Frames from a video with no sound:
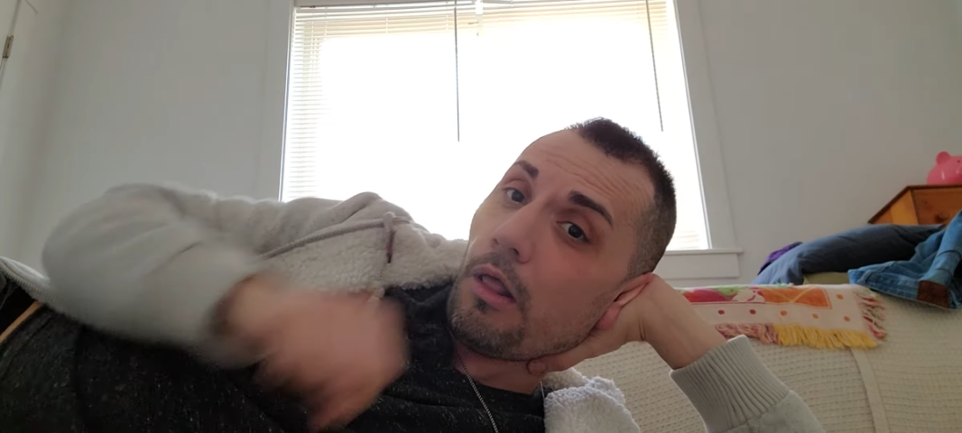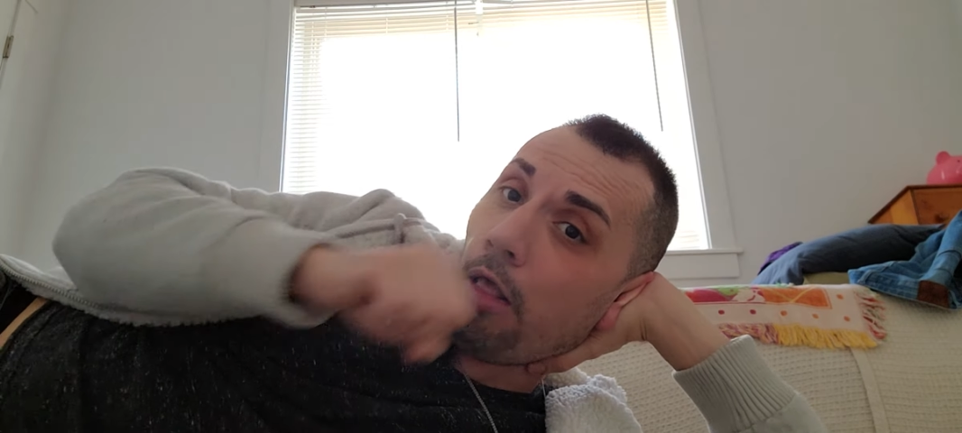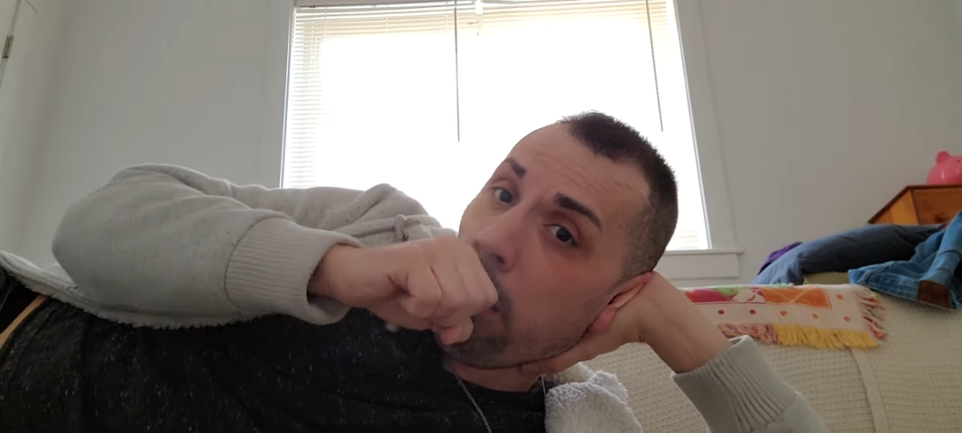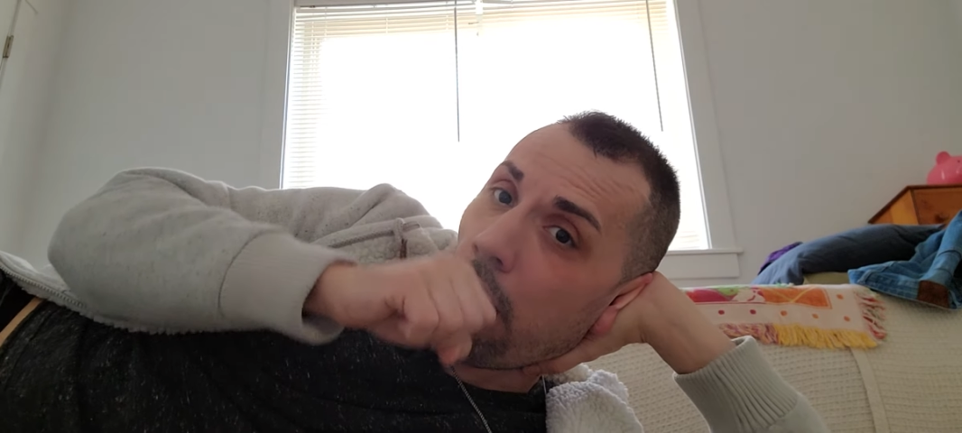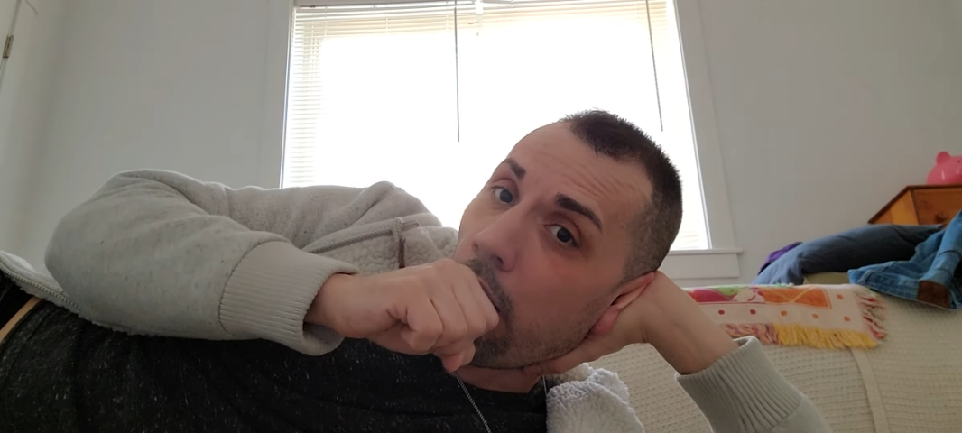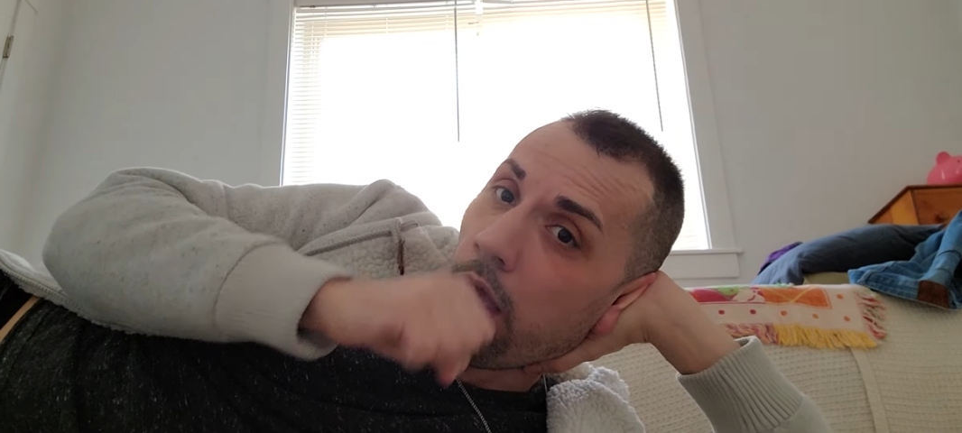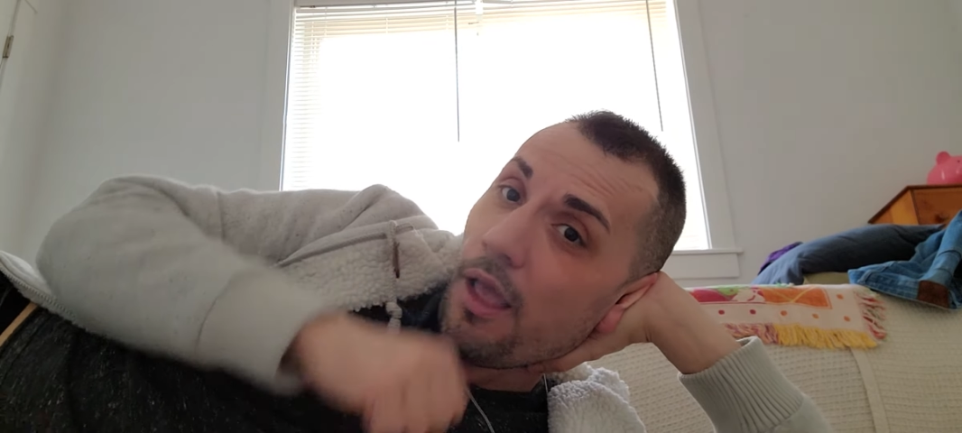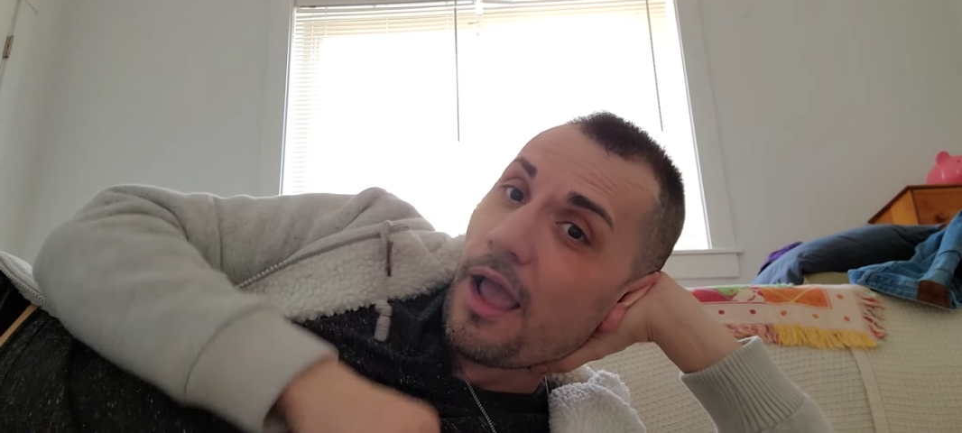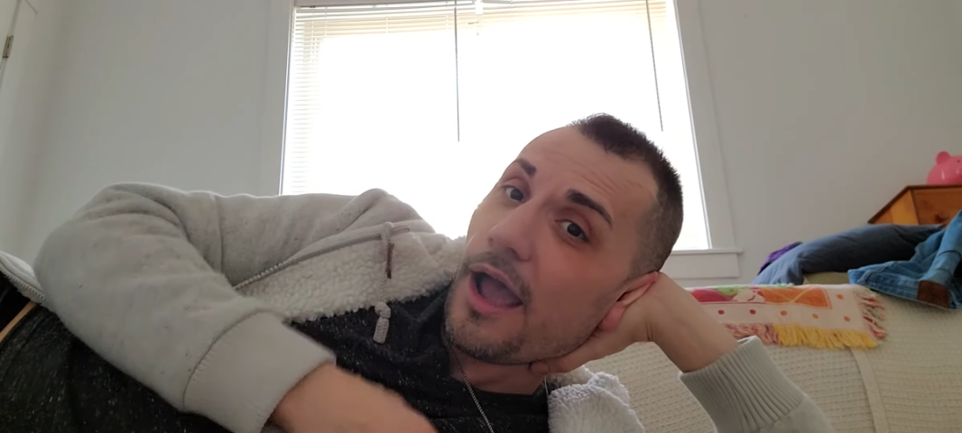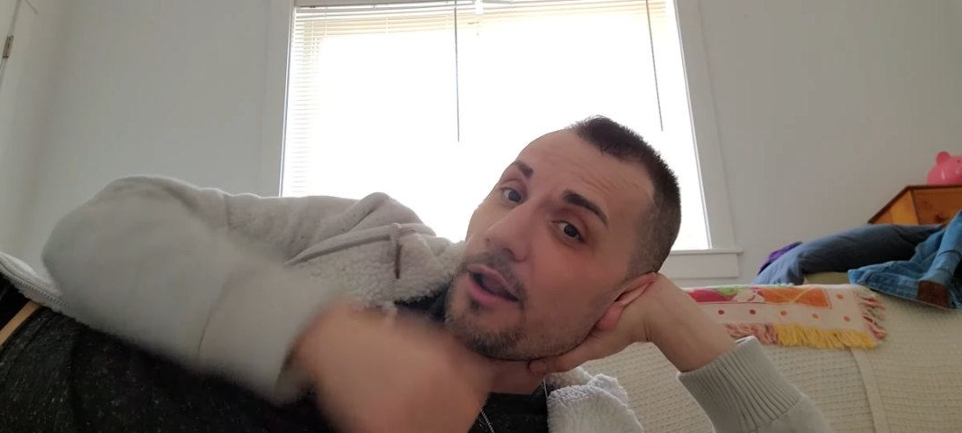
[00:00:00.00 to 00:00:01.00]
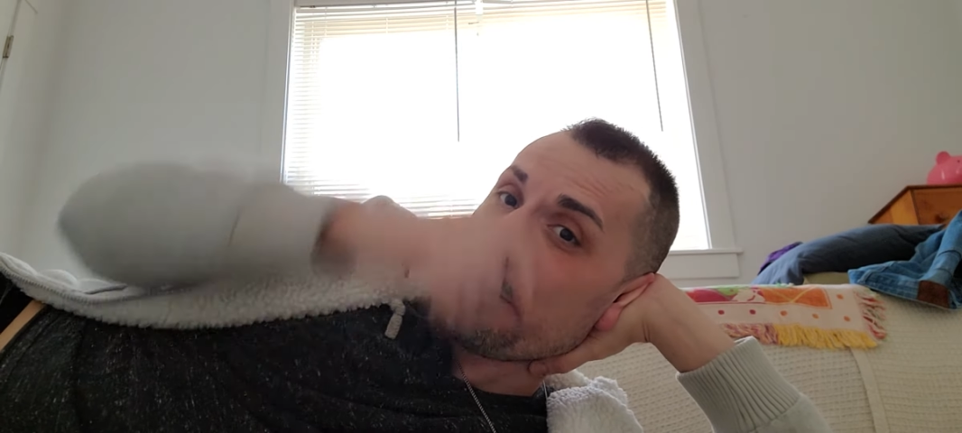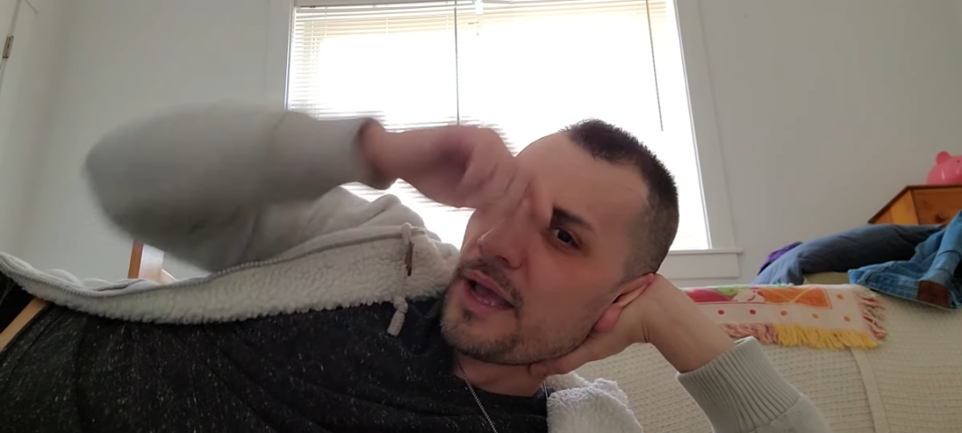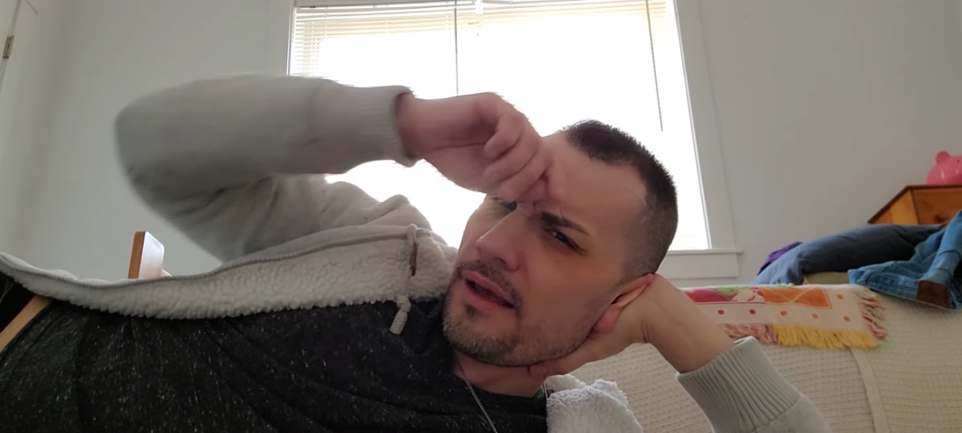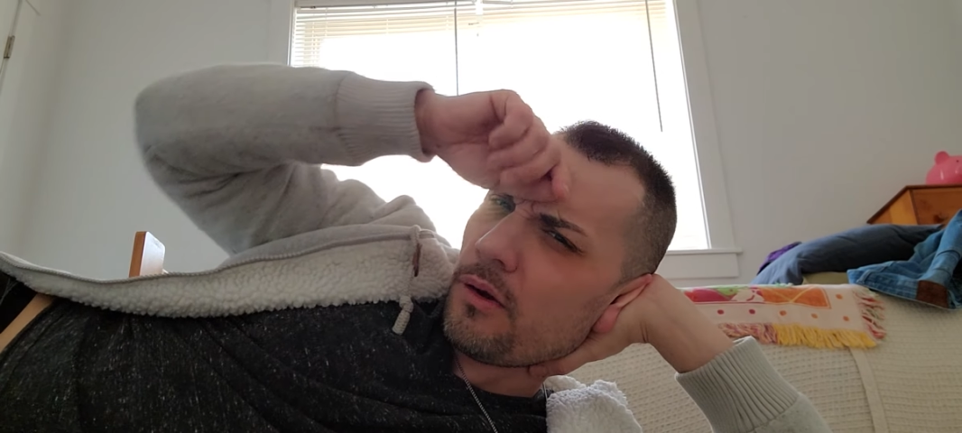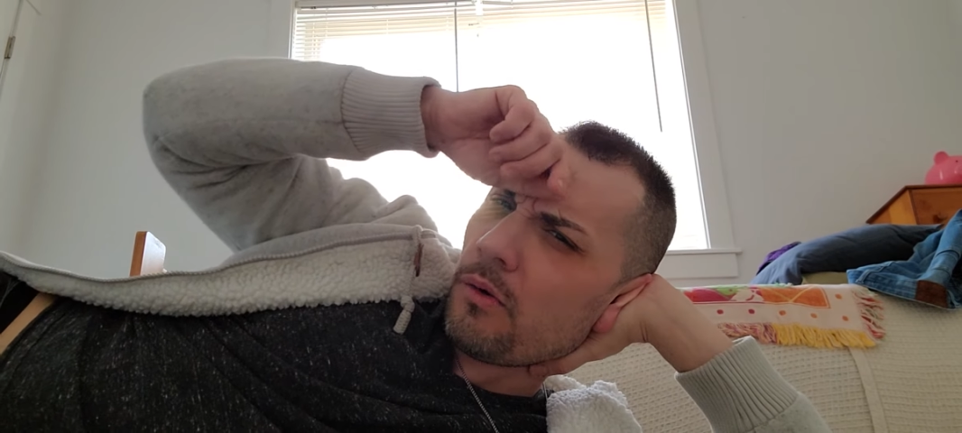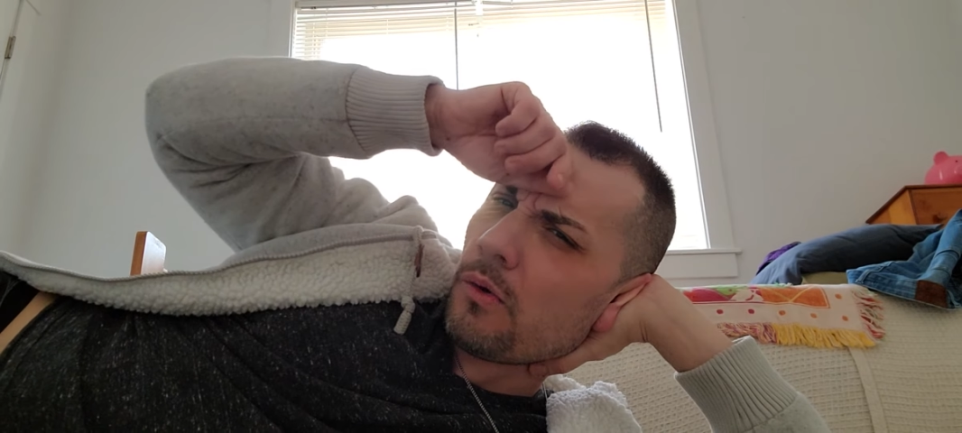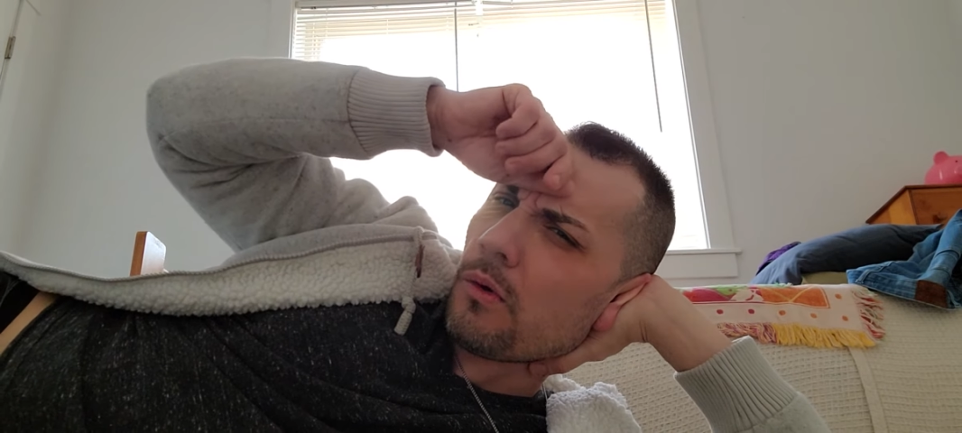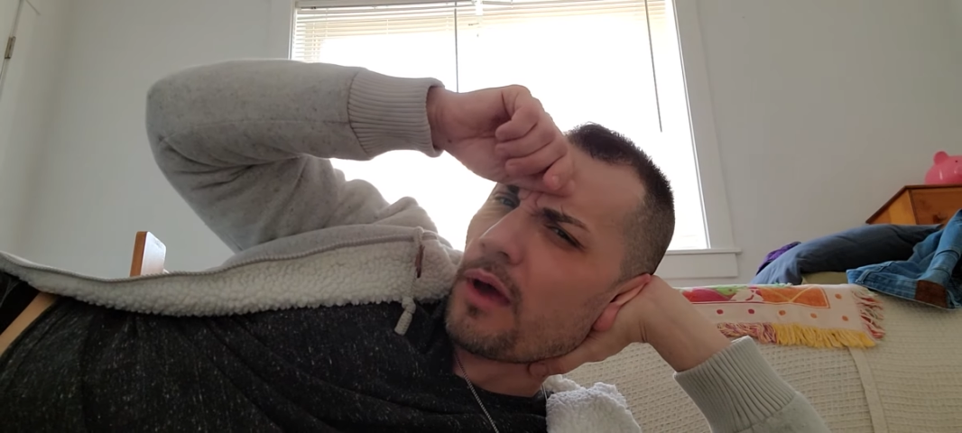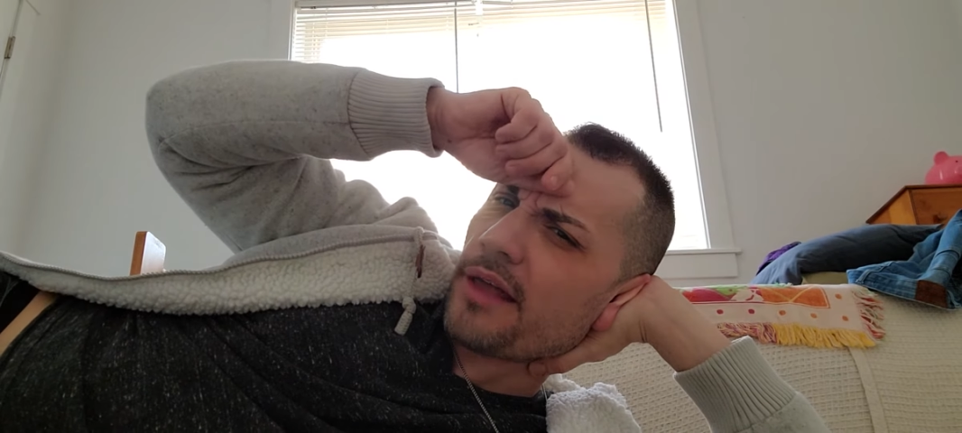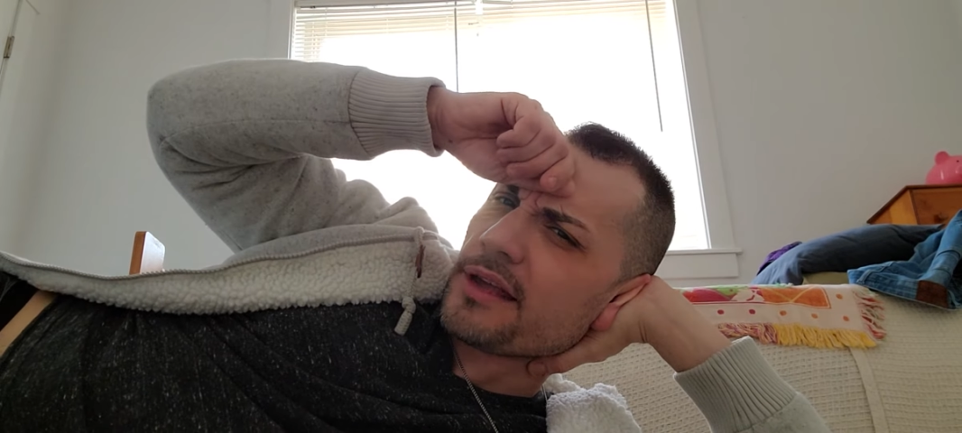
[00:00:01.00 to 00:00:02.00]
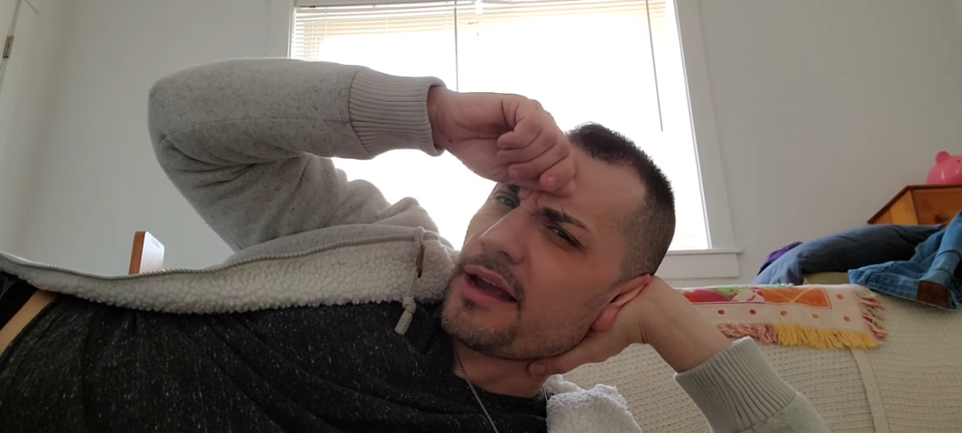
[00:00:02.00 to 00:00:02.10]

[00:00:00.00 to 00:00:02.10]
I think